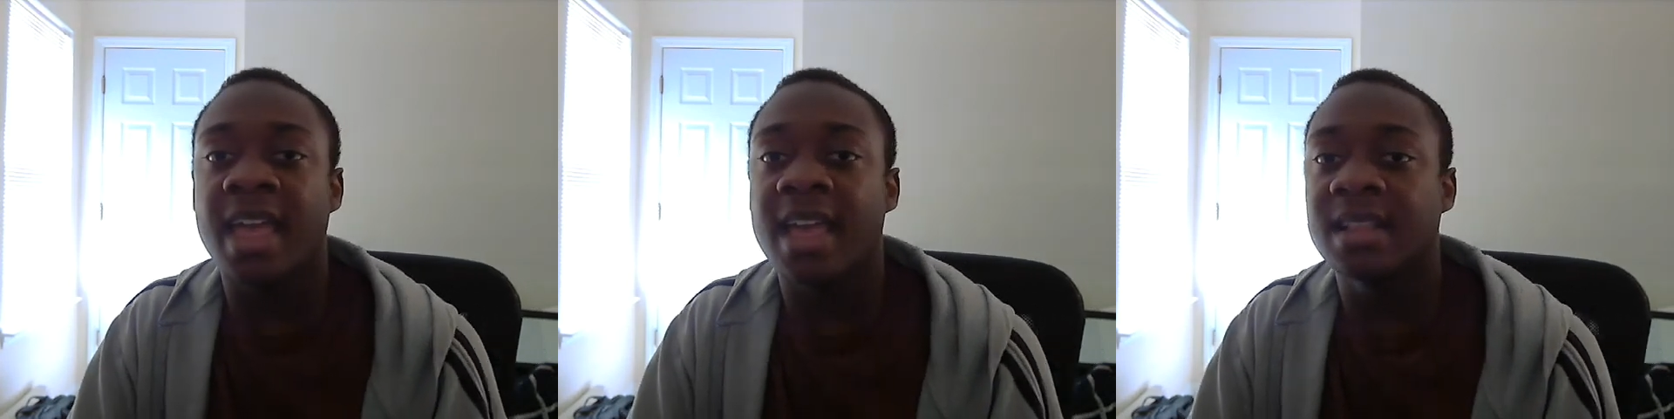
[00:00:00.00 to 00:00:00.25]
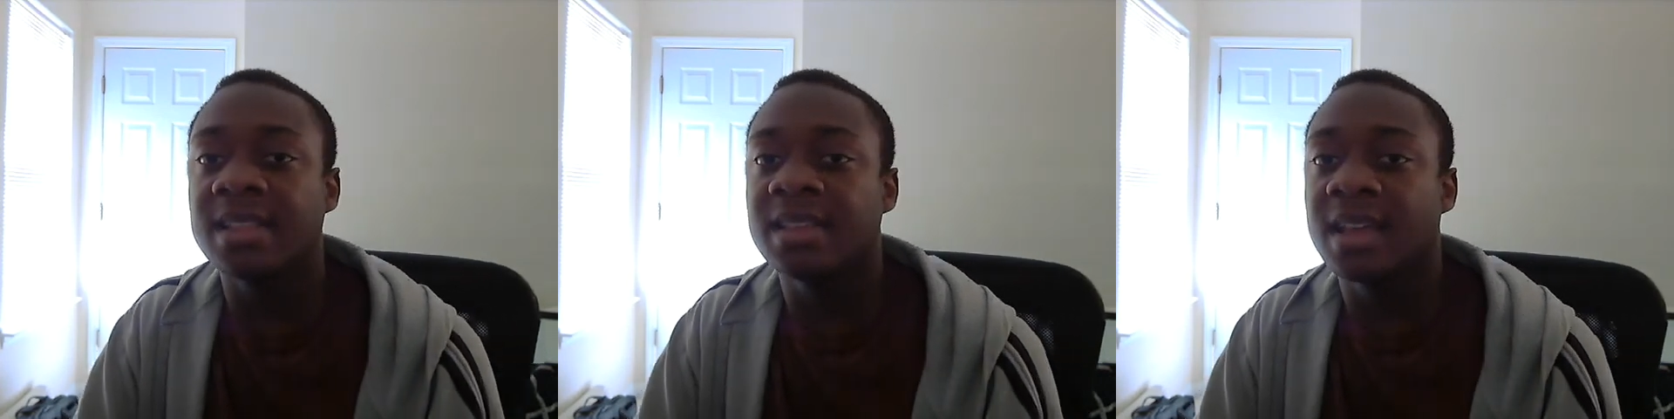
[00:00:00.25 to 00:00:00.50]

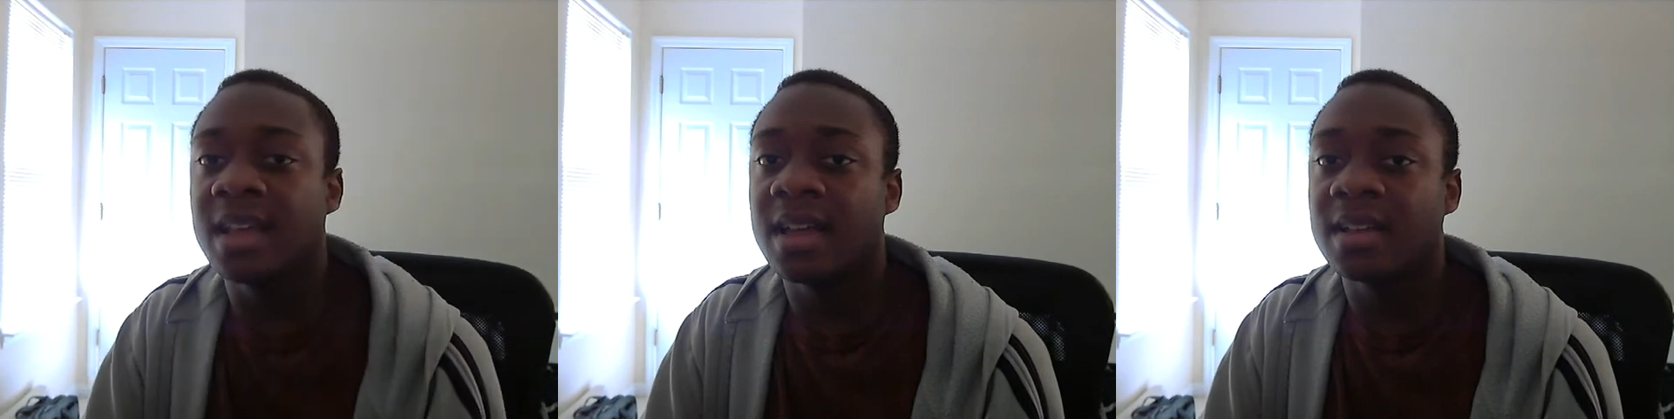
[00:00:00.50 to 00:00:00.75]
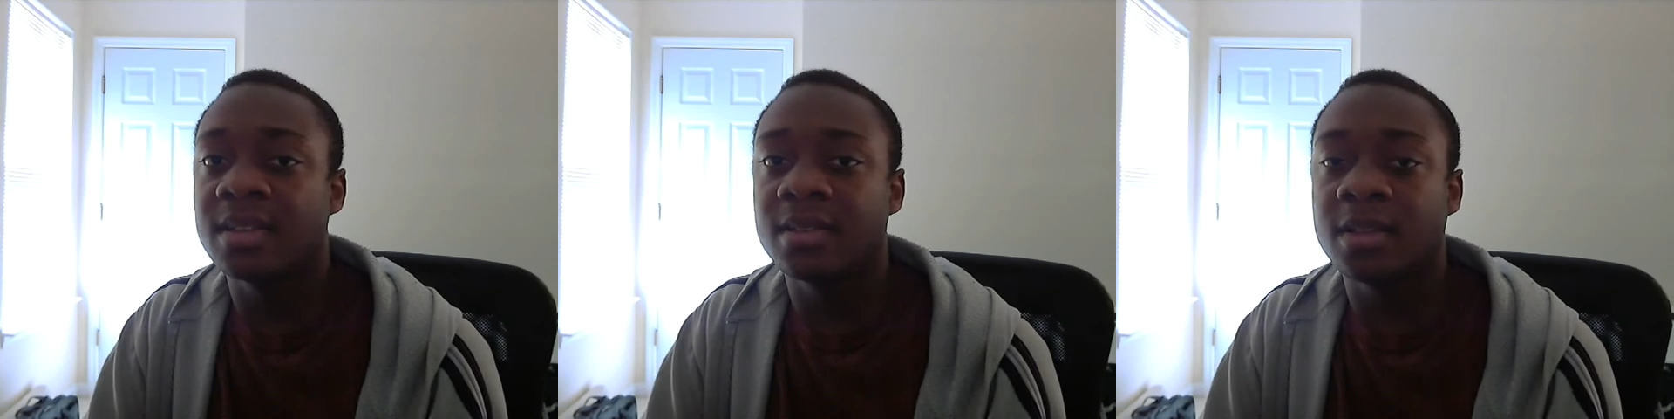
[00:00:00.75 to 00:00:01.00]
And,
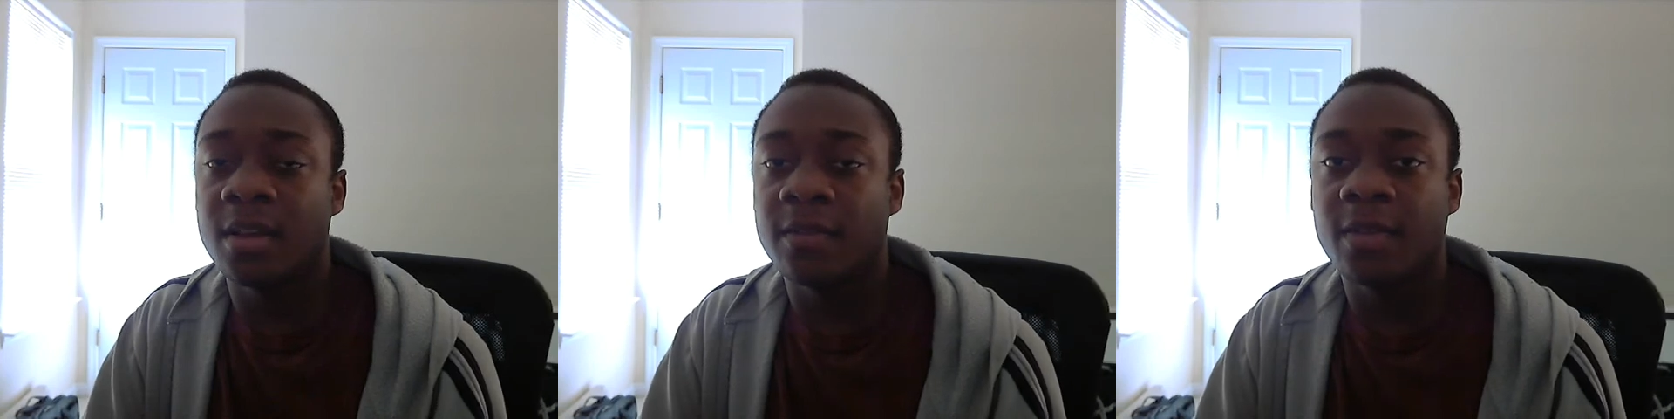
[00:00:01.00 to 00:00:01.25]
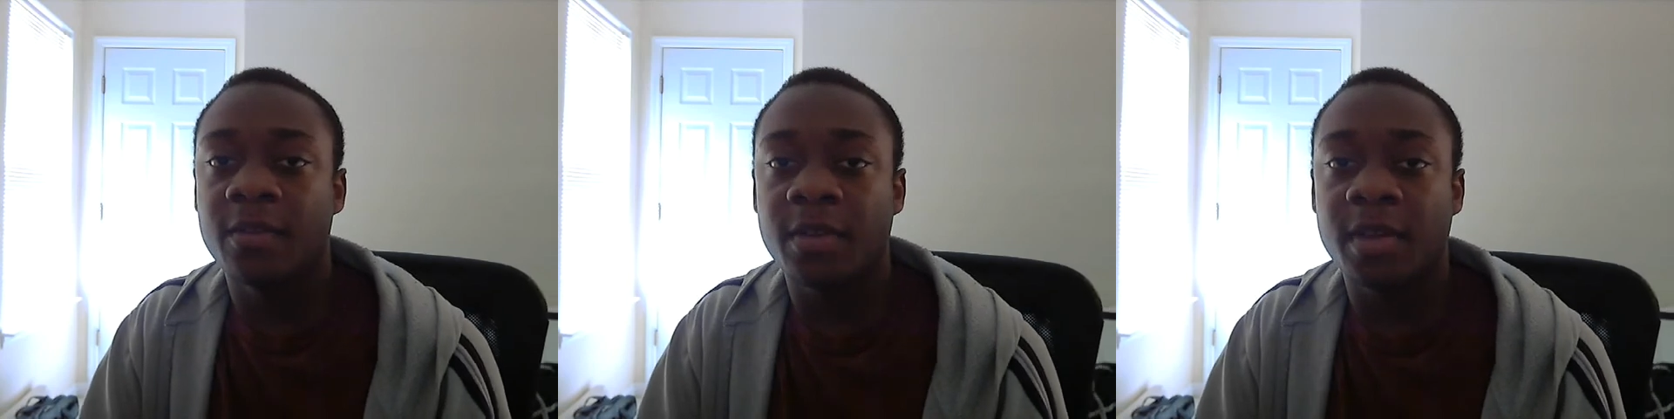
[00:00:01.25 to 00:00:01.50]
you know,
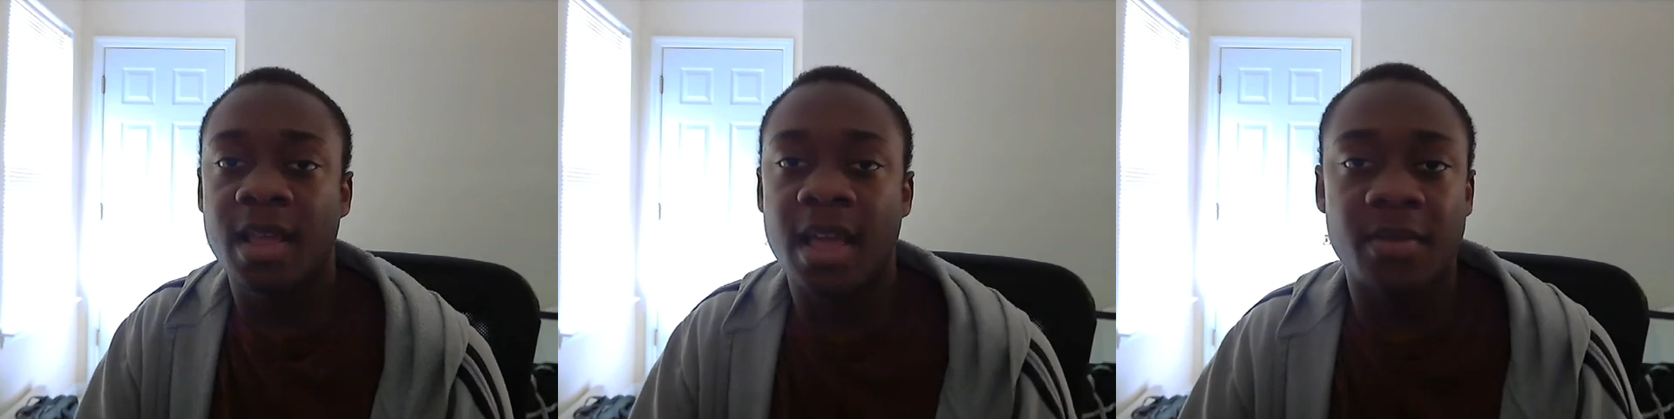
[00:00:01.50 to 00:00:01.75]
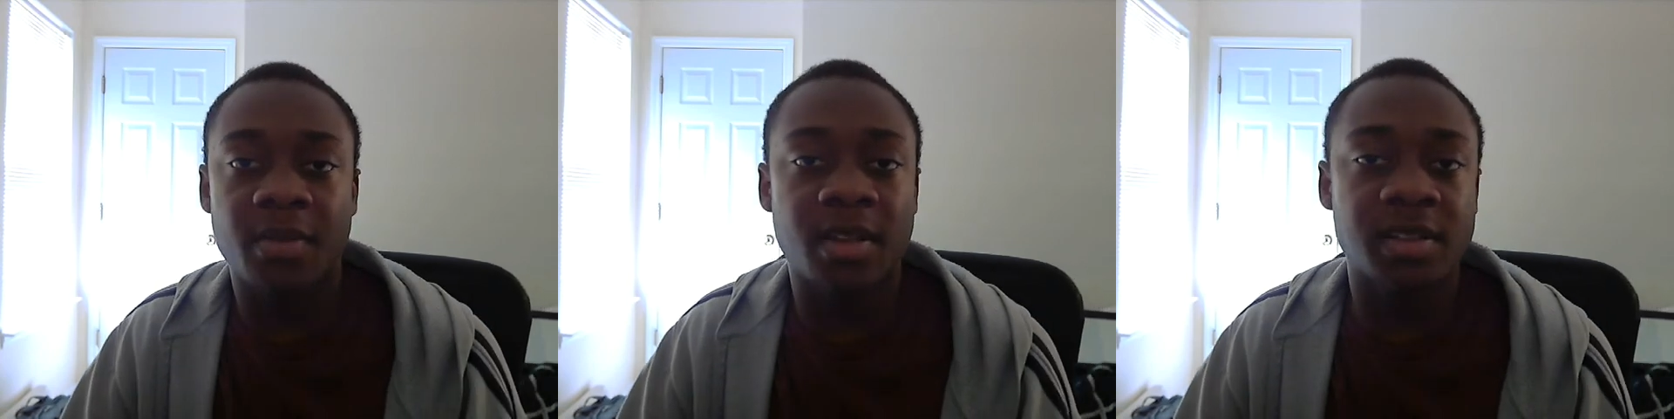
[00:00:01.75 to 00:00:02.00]
feel free to
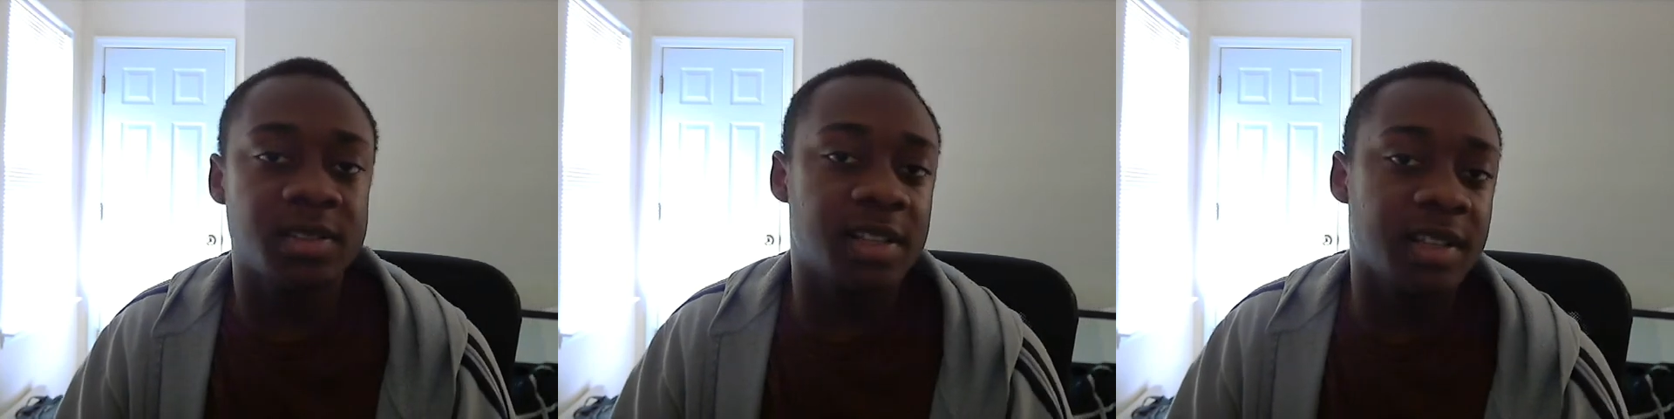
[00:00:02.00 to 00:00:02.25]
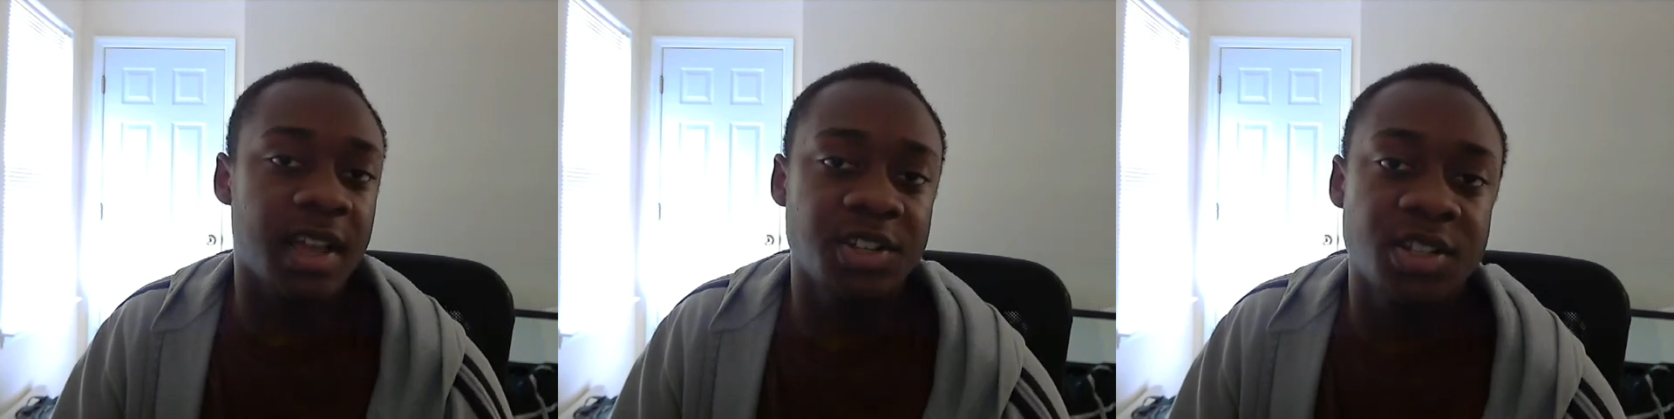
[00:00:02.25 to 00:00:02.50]
have a good
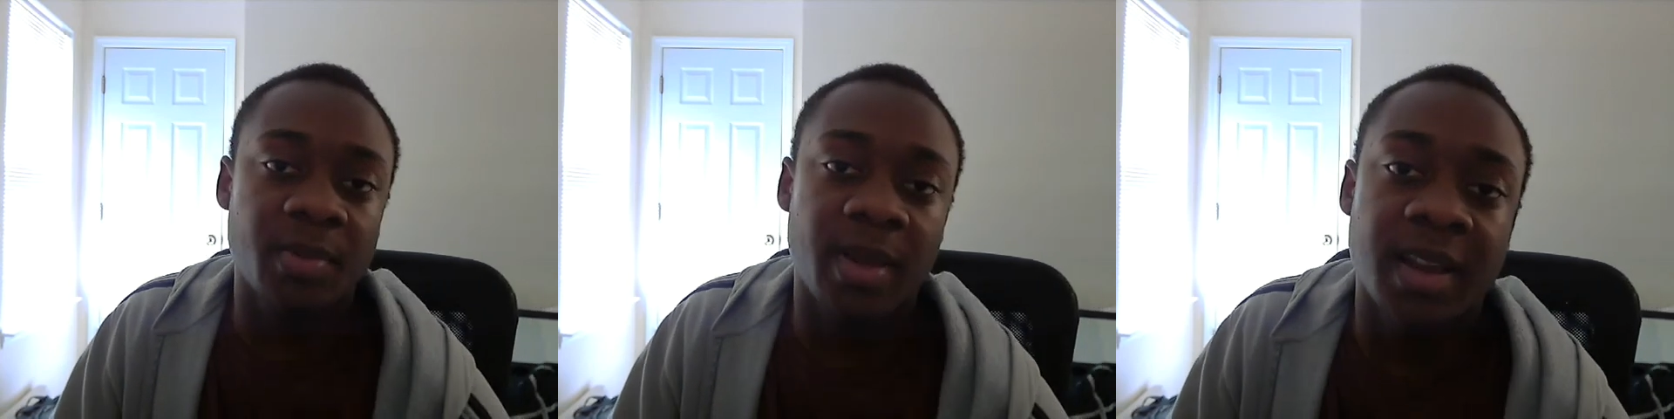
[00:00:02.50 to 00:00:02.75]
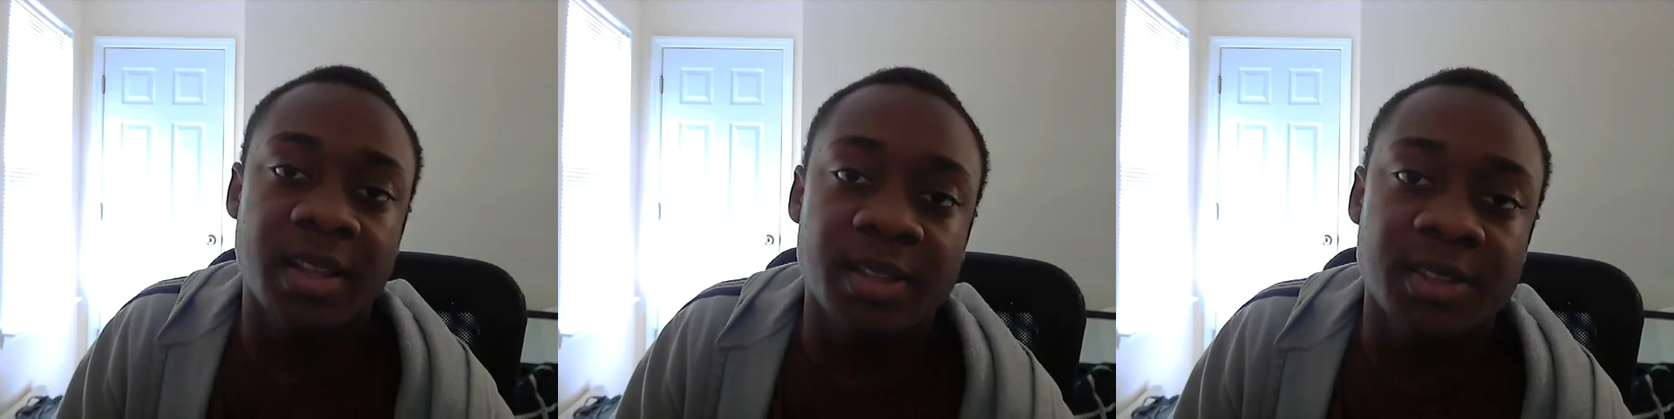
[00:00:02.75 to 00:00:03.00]
discussion about it.